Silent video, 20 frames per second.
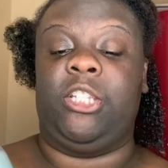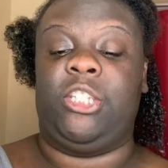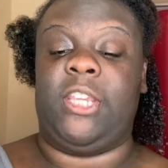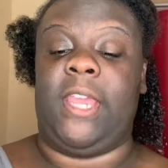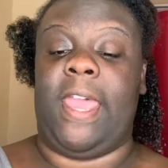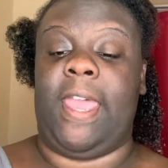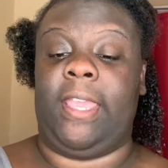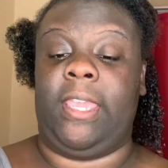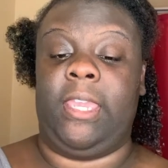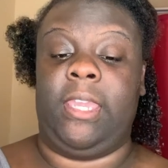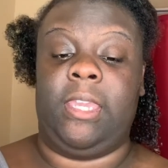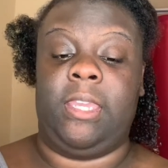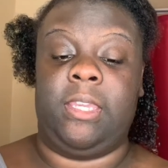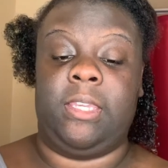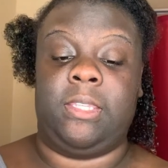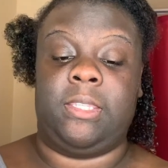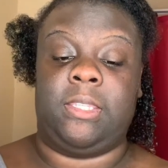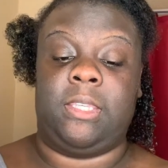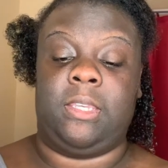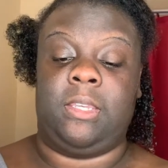
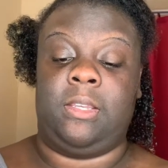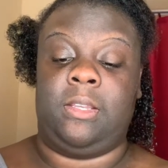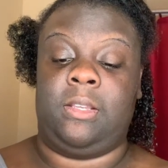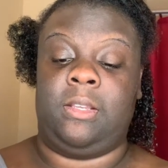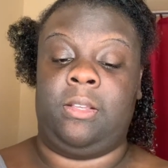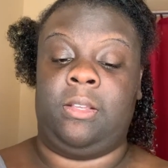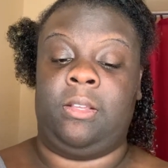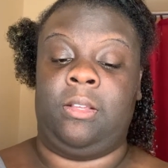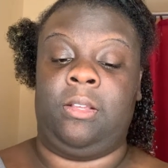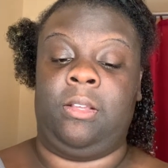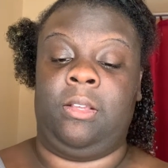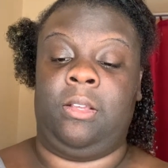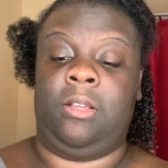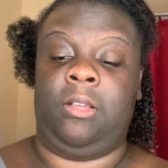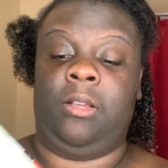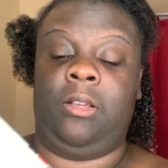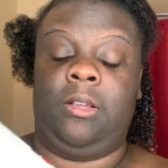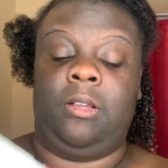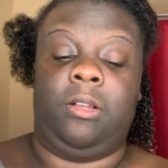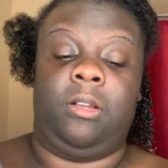Jackie's.
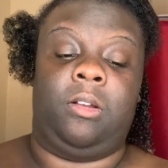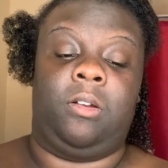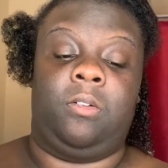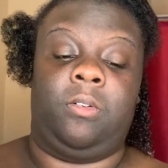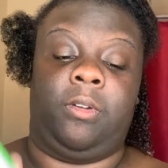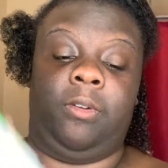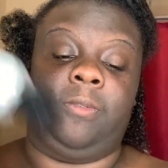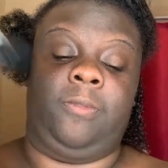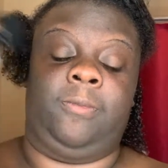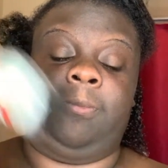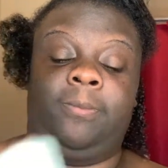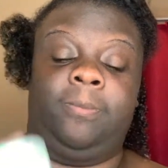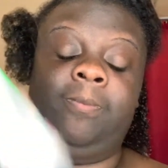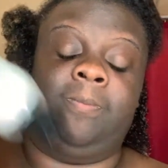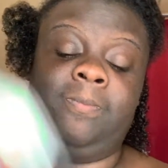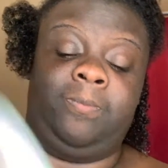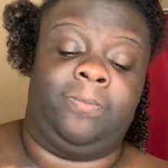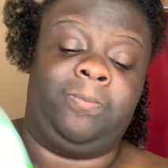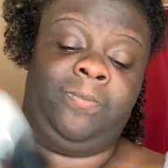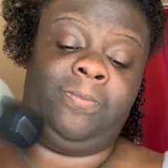Hold on.
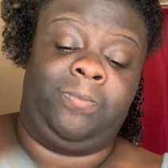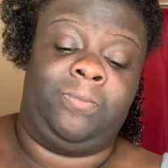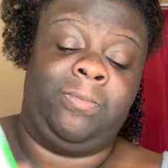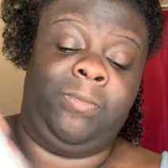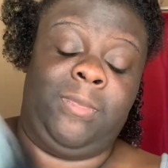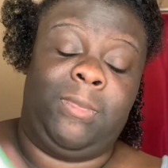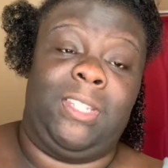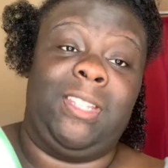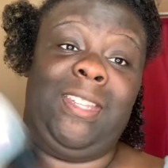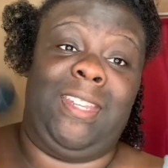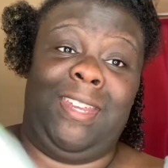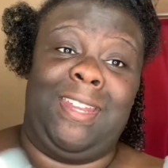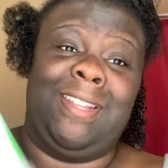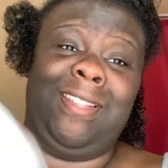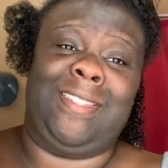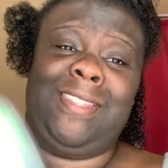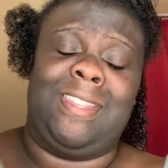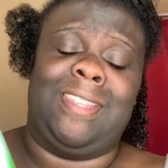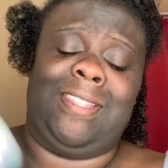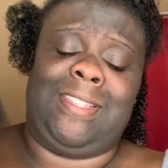Get it
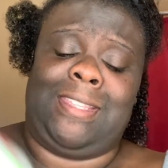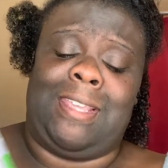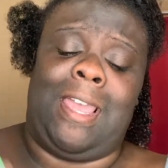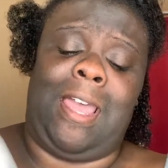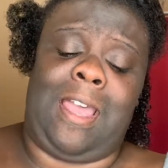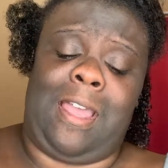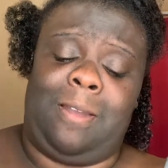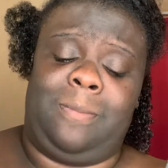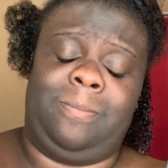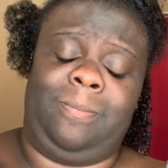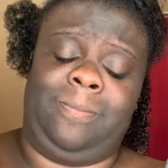to the top.